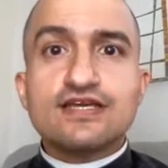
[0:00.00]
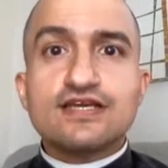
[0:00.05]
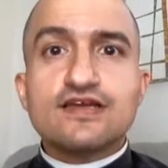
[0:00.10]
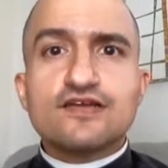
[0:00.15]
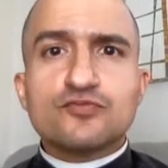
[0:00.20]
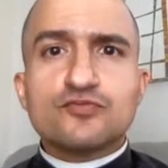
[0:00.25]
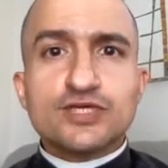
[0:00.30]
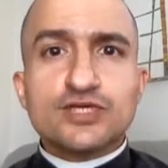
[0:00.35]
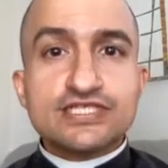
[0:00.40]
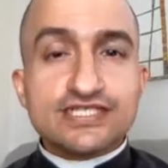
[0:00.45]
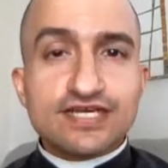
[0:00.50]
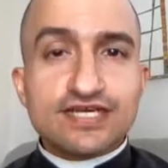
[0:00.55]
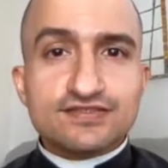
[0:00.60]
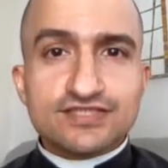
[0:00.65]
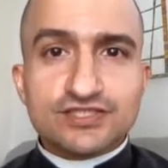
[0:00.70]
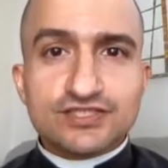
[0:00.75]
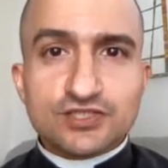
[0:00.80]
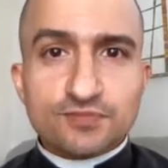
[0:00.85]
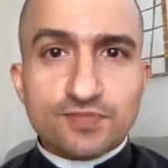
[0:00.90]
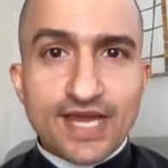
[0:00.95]
reach out
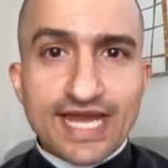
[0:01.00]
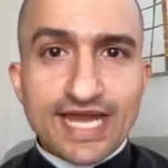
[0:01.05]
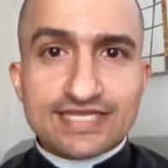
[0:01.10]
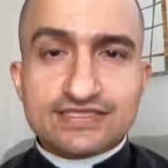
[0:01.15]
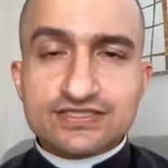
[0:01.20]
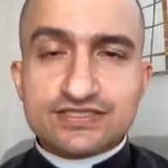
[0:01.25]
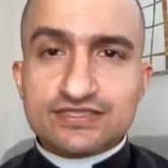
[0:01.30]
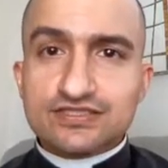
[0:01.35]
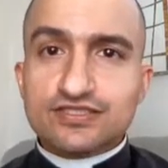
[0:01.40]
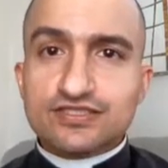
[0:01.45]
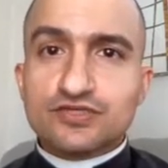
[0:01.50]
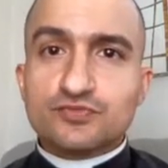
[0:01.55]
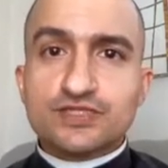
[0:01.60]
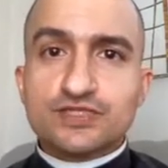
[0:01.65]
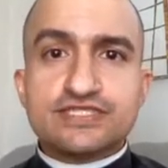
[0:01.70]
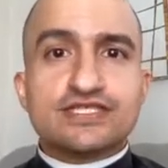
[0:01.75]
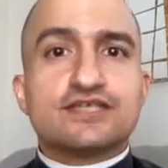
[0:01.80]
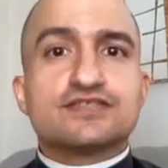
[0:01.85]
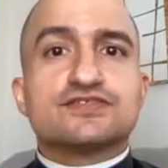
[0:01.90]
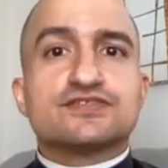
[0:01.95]
to your pastor,
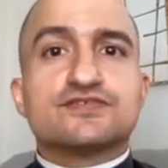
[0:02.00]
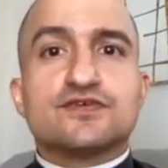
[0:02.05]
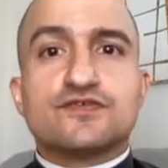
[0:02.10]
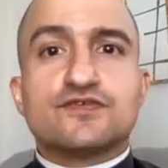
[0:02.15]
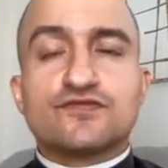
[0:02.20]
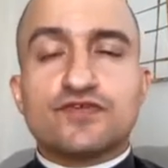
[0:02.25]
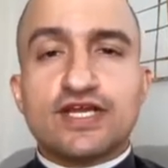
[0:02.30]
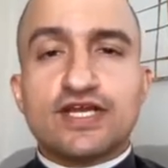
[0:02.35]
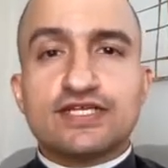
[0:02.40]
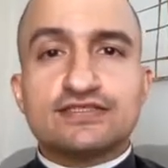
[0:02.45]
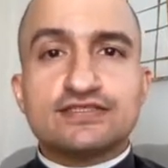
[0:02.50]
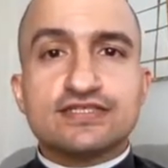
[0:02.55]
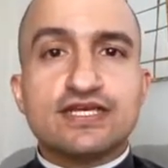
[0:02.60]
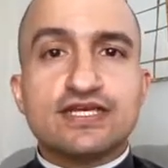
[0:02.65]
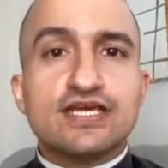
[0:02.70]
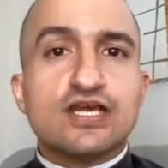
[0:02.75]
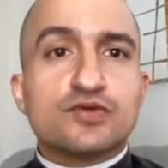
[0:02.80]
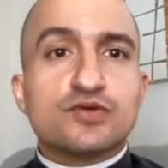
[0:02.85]
reach out to a friend,